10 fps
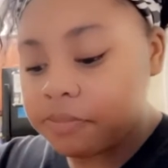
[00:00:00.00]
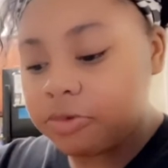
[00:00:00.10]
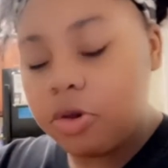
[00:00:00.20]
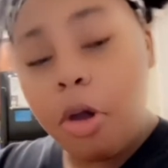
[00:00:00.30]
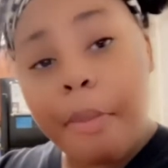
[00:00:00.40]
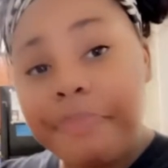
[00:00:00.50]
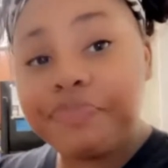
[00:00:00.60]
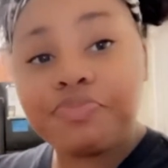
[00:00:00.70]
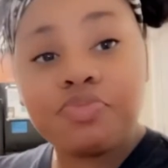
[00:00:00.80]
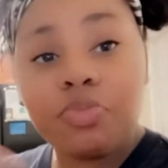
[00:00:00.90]
Ooh.
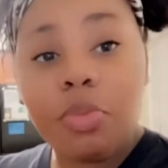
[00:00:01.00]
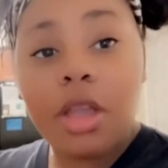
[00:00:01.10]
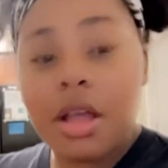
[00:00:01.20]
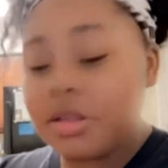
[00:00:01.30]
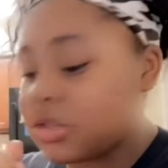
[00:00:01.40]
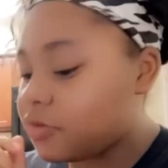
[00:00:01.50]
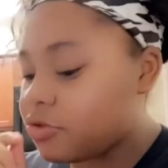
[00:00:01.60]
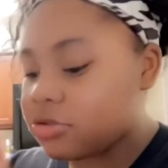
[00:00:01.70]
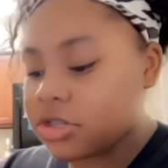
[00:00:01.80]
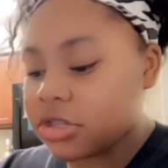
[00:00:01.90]
This
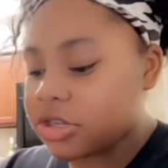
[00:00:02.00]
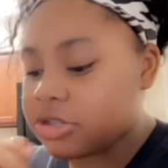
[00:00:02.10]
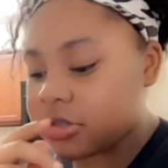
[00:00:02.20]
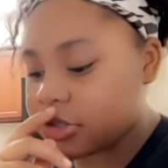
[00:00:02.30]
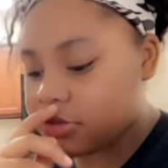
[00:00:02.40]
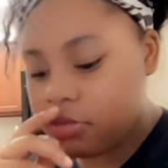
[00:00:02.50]
food is delicious.